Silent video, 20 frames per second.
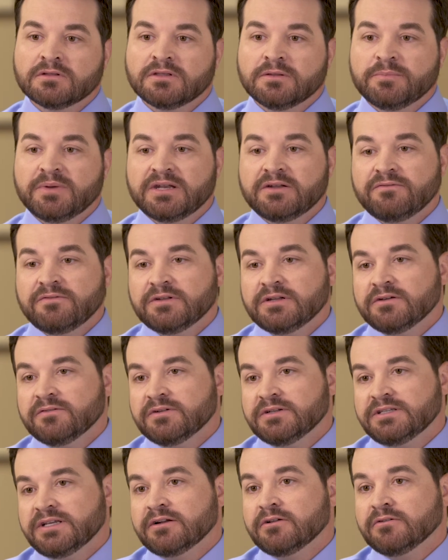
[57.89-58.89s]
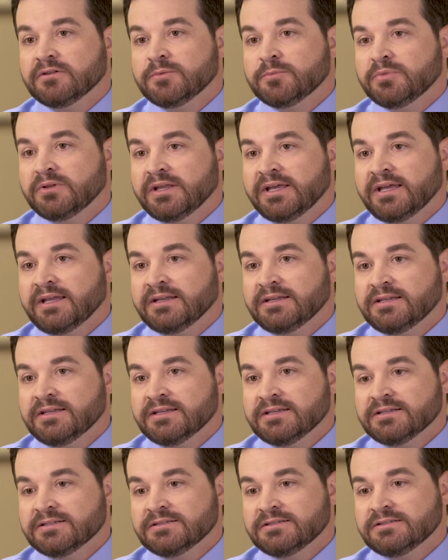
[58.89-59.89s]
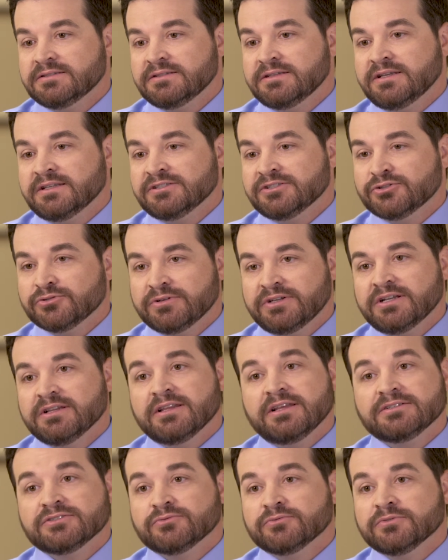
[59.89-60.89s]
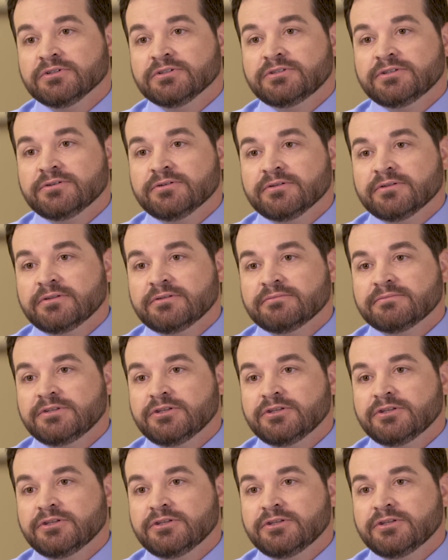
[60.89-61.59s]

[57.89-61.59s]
The benefit of a dental implant is it's treated as a real tooth.